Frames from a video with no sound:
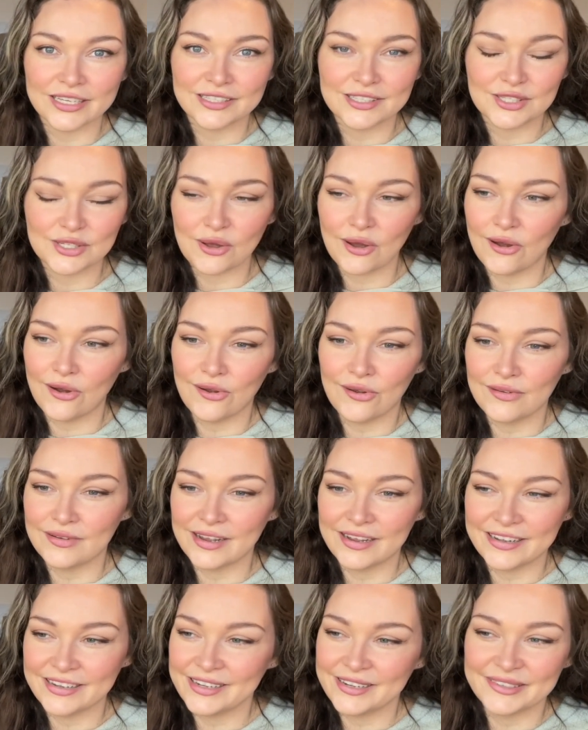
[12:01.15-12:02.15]
So
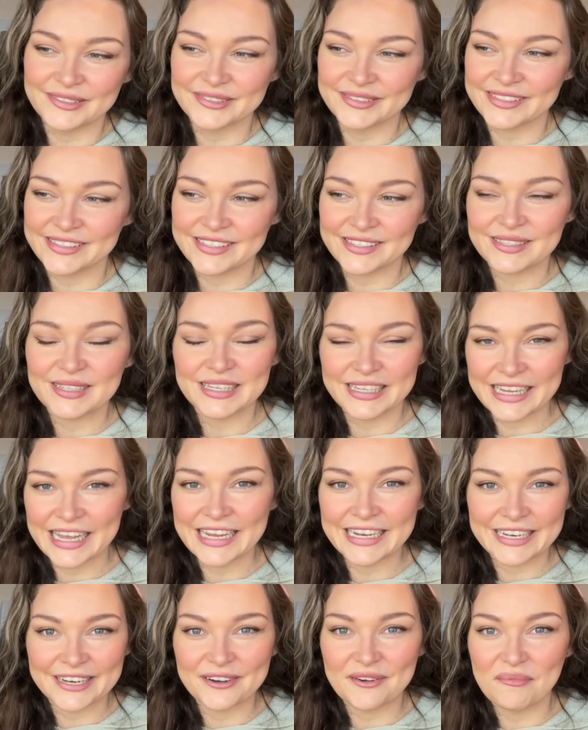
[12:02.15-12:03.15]
it was, yeah,
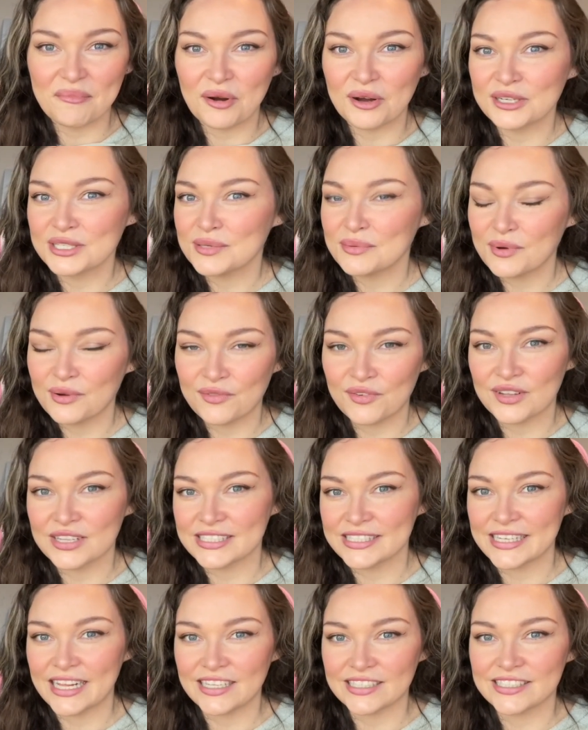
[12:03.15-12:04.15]
near impossible for the
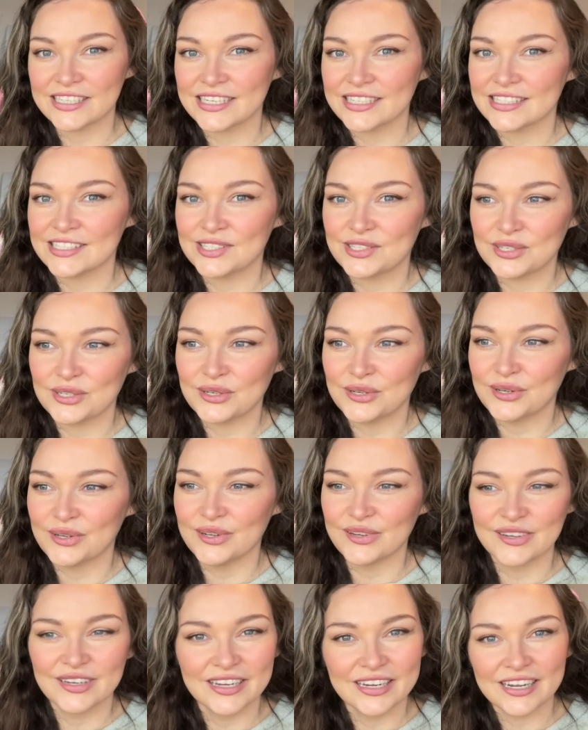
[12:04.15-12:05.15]
Celtics to
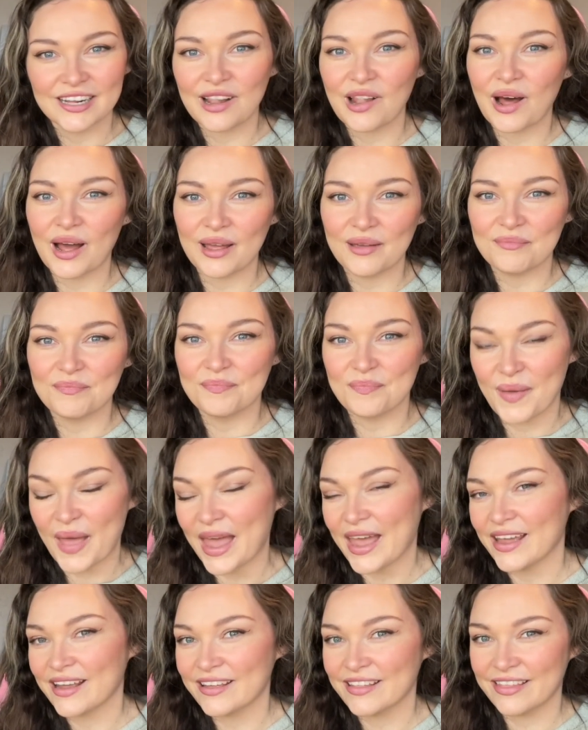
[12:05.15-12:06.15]
climb
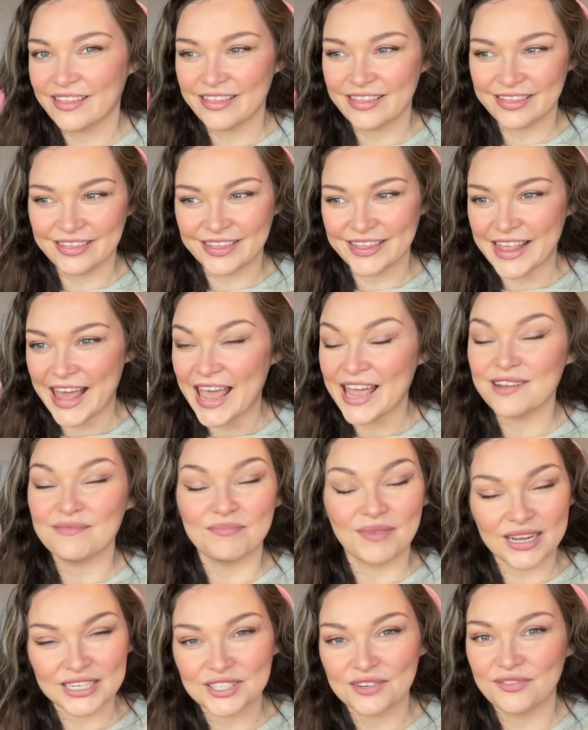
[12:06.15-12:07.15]
back that
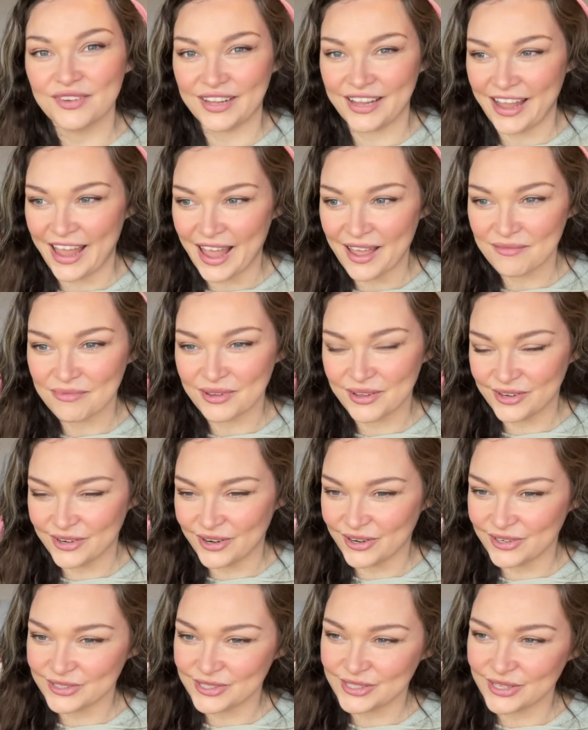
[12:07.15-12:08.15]
much of a gap, you
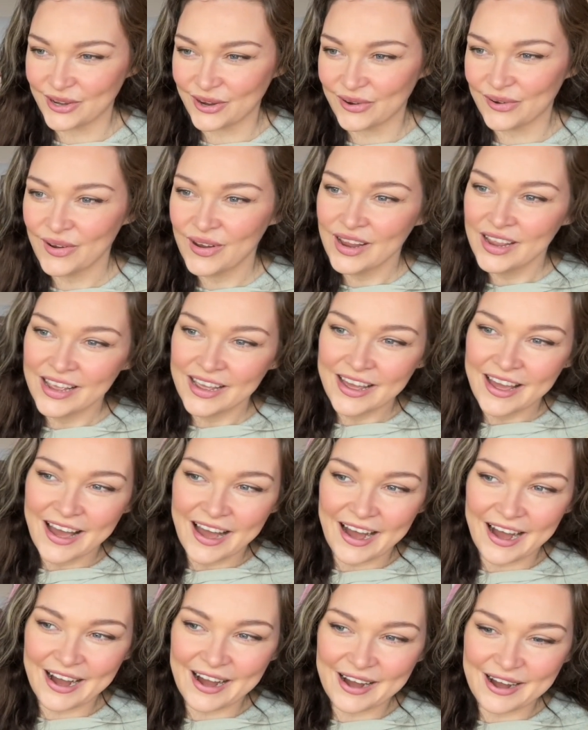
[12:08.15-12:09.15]
know. So
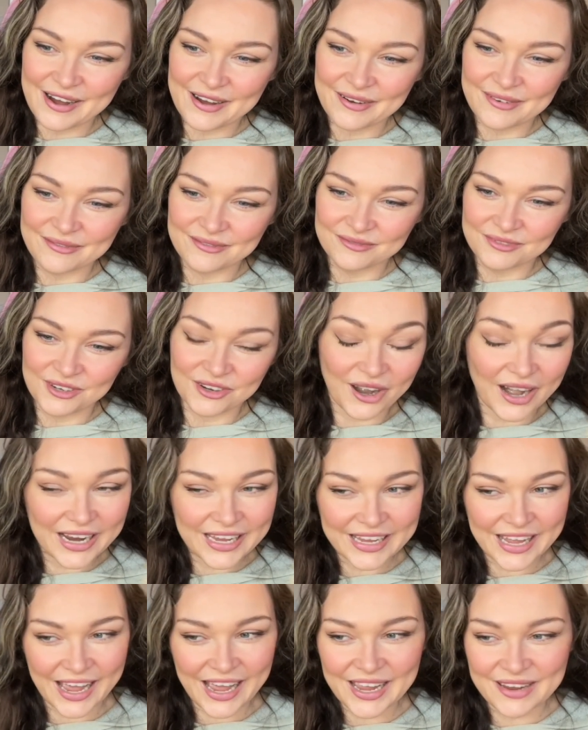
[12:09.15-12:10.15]
um great
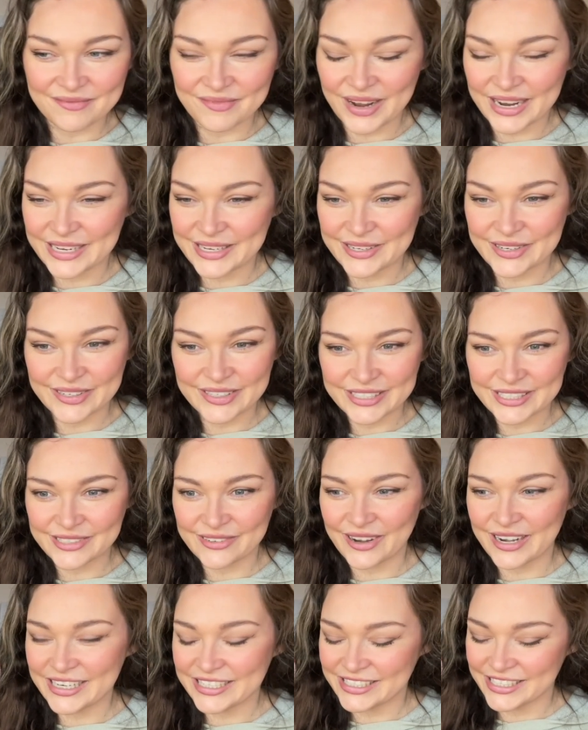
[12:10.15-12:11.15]
game. My goodness
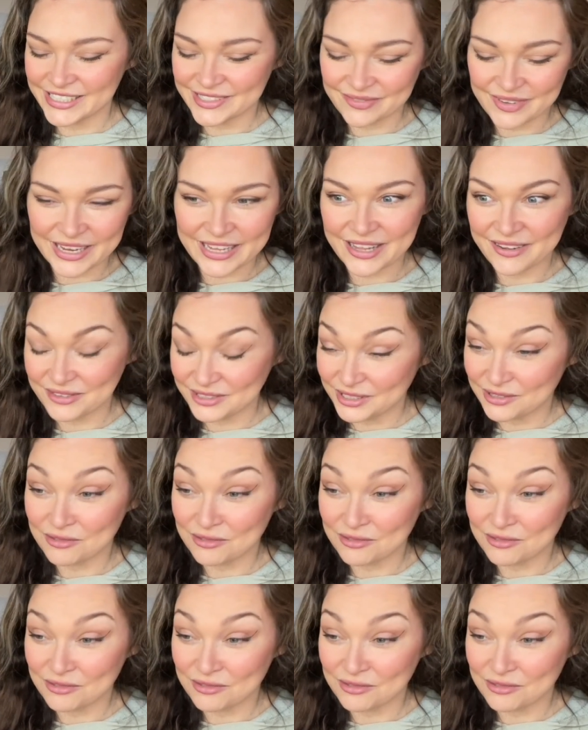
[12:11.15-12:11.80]
gracious me, that was